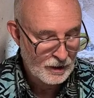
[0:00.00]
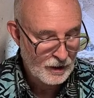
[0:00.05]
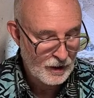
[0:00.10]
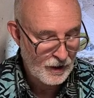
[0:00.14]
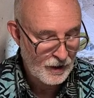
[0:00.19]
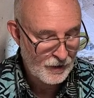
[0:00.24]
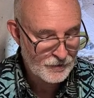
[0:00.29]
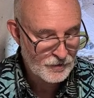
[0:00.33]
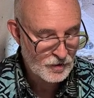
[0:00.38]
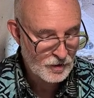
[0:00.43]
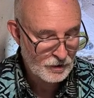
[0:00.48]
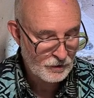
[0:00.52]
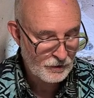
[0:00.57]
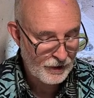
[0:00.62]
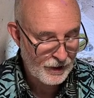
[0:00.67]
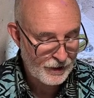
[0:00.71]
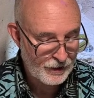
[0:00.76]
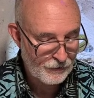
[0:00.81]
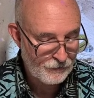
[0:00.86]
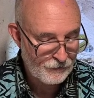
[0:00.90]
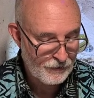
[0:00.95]

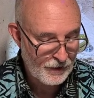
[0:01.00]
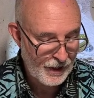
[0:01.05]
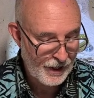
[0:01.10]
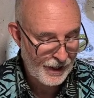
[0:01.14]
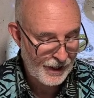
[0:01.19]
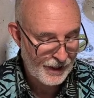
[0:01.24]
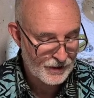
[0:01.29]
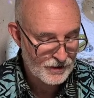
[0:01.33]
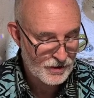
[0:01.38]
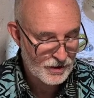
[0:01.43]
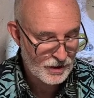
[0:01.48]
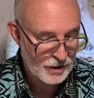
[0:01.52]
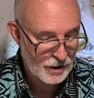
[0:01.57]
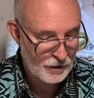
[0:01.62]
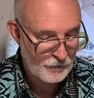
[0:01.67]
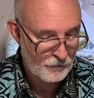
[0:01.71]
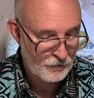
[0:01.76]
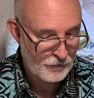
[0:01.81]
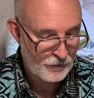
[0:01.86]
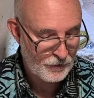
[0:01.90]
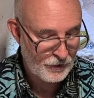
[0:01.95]
Consecrate a fast.
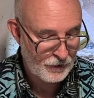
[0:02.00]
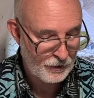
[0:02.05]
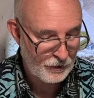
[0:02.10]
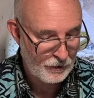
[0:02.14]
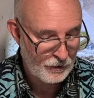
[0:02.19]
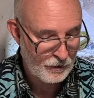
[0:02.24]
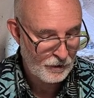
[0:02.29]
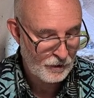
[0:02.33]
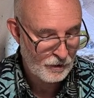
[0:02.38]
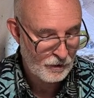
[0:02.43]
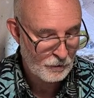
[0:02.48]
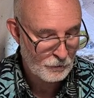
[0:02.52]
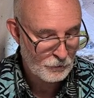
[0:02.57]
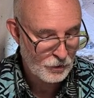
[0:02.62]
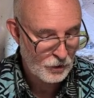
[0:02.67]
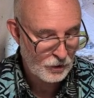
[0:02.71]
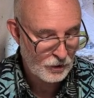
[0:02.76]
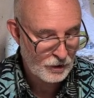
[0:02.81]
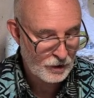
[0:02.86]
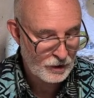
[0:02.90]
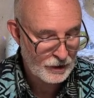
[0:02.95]

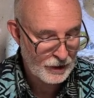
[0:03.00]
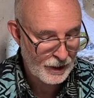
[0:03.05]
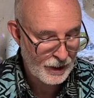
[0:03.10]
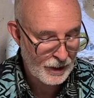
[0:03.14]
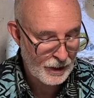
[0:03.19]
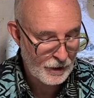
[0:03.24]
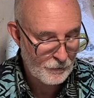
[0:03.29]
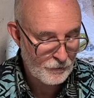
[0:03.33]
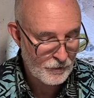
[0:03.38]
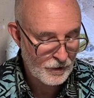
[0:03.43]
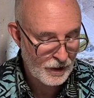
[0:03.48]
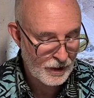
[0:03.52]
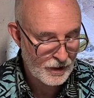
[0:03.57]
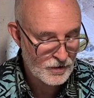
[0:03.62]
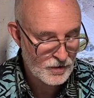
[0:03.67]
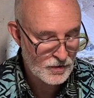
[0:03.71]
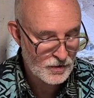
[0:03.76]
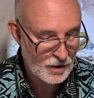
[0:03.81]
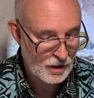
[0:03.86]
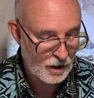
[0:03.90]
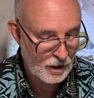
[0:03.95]
Proclaim a
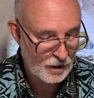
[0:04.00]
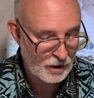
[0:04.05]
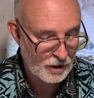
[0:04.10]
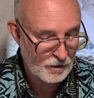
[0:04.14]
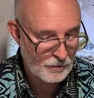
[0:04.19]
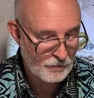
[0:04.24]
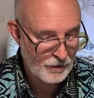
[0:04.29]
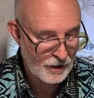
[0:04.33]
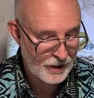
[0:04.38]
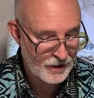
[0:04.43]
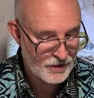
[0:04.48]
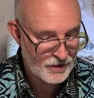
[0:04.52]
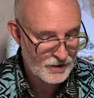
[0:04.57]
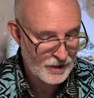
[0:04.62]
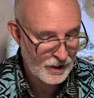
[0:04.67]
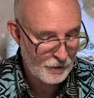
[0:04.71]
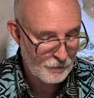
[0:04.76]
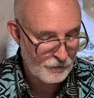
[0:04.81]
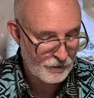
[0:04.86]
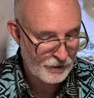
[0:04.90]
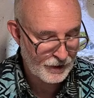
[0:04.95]
solemn
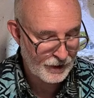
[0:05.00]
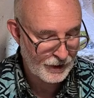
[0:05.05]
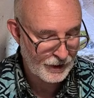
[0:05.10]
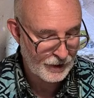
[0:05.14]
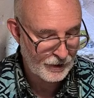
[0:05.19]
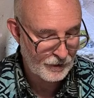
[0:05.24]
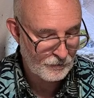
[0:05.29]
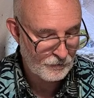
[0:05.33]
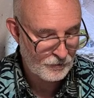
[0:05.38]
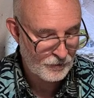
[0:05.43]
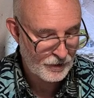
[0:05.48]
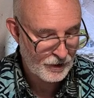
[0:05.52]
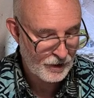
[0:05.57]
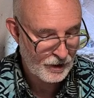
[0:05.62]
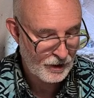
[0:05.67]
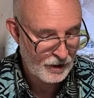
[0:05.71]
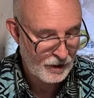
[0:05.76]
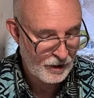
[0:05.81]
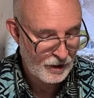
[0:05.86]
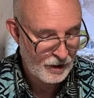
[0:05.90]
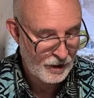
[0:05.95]
assembly.
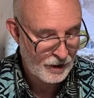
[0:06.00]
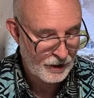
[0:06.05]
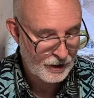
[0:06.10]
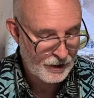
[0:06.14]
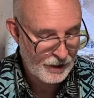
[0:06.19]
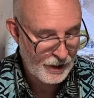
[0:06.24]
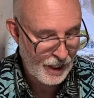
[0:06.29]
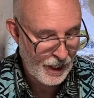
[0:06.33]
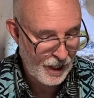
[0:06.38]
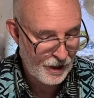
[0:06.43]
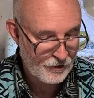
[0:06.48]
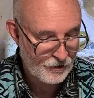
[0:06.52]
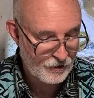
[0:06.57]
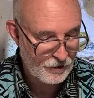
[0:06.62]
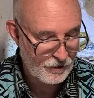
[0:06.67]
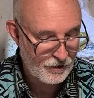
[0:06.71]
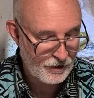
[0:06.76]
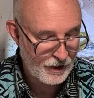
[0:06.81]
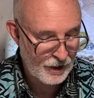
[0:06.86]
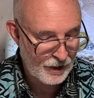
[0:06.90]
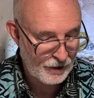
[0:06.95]

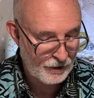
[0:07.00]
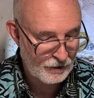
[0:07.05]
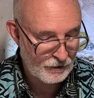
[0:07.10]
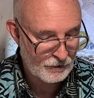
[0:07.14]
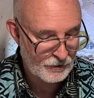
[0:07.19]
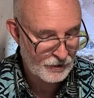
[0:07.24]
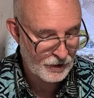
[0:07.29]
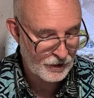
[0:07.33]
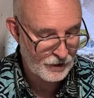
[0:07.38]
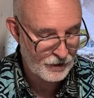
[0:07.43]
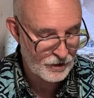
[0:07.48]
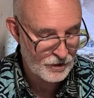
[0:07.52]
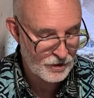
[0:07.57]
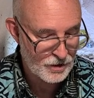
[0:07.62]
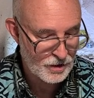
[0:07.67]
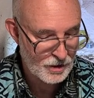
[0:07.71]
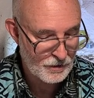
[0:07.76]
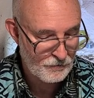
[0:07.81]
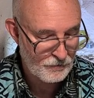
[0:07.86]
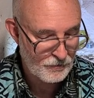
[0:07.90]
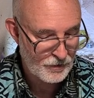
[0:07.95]
Gather the
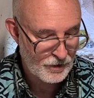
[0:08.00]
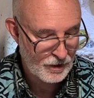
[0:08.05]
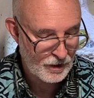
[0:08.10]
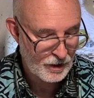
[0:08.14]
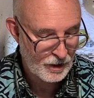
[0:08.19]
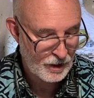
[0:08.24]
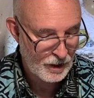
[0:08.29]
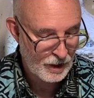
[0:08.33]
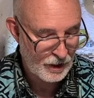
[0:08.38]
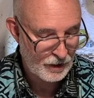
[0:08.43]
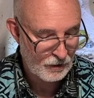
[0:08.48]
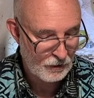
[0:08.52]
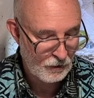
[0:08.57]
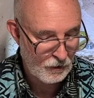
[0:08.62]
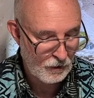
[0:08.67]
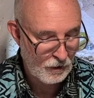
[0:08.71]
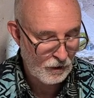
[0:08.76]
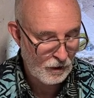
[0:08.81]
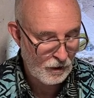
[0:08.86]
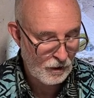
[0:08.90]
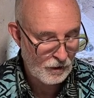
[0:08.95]
elders and
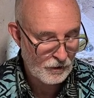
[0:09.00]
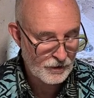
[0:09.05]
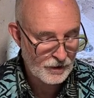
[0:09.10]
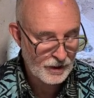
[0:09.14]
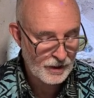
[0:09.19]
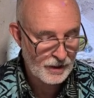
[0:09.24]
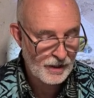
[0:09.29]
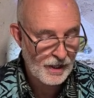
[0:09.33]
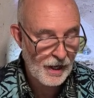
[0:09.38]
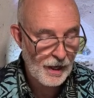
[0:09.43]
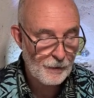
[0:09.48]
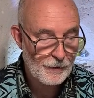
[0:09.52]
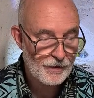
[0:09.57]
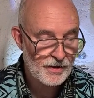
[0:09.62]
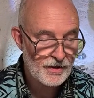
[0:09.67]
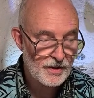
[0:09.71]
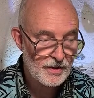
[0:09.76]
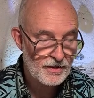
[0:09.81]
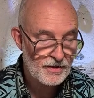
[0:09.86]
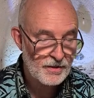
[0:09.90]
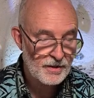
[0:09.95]
all the
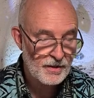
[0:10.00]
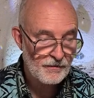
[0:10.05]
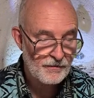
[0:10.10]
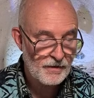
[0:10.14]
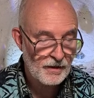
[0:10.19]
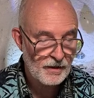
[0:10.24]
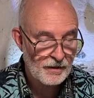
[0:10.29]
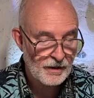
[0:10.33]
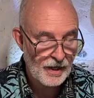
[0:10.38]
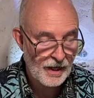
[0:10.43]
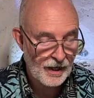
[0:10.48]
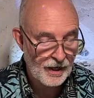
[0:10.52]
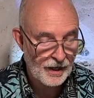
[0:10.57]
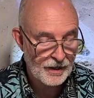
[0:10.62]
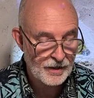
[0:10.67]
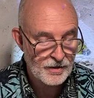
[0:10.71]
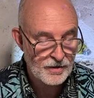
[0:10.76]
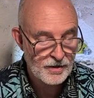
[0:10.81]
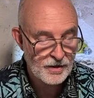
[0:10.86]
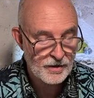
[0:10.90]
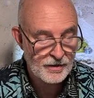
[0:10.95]
inhabitants of the
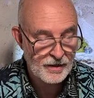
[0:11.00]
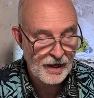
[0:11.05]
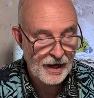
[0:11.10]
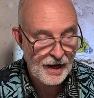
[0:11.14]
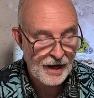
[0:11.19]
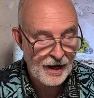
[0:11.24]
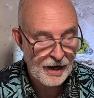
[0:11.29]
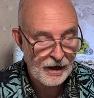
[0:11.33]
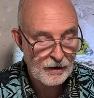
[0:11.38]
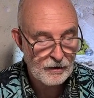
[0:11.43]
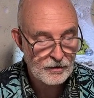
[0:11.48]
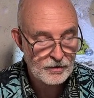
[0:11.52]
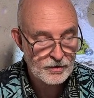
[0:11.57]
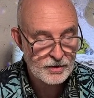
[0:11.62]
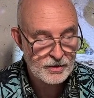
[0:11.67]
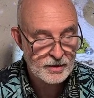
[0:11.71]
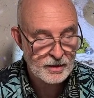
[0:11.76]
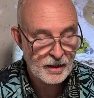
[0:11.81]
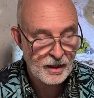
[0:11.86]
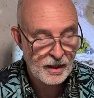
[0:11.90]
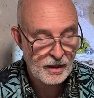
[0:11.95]
land to the
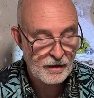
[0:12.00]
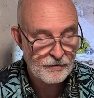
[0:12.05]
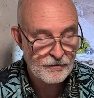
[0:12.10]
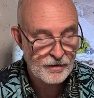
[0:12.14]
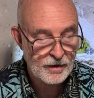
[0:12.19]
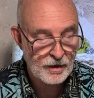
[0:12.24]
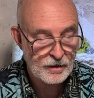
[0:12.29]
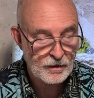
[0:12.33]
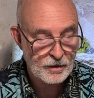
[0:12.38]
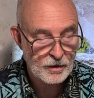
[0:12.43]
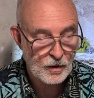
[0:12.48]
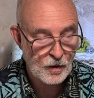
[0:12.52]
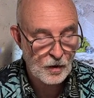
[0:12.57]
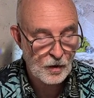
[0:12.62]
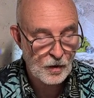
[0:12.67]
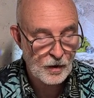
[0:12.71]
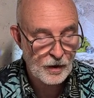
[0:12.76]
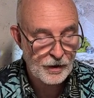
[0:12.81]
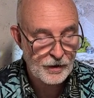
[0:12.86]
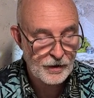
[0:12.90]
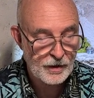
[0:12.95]
house of the
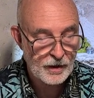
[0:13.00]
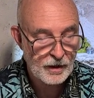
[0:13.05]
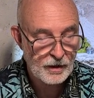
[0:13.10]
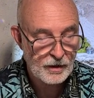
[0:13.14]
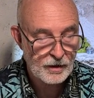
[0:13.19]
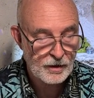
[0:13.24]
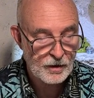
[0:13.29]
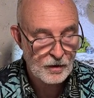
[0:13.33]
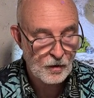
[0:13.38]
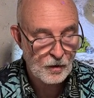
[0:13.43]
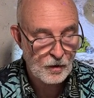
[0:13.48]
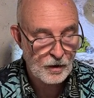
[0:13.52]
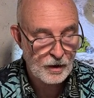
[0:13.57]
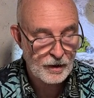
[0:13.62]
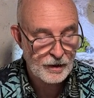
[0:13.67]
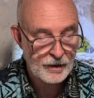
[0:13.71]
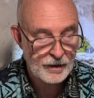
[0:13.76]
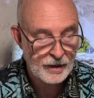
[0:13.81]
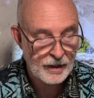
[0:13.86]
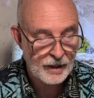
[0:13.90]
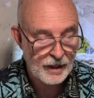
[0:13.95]
Lord
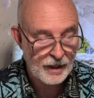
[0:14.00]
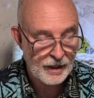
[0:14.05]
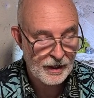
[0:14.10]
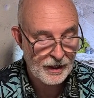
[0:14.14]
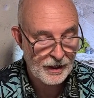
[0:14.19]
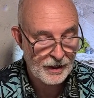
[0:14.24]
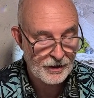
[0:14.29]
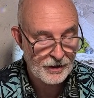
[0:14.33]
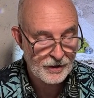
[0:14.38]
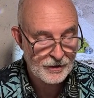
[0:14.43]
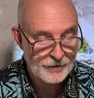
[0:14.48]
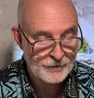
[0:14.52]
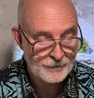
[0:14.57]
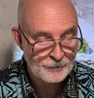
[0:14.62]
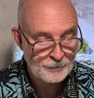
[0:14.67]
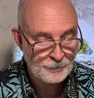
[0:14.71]
your God,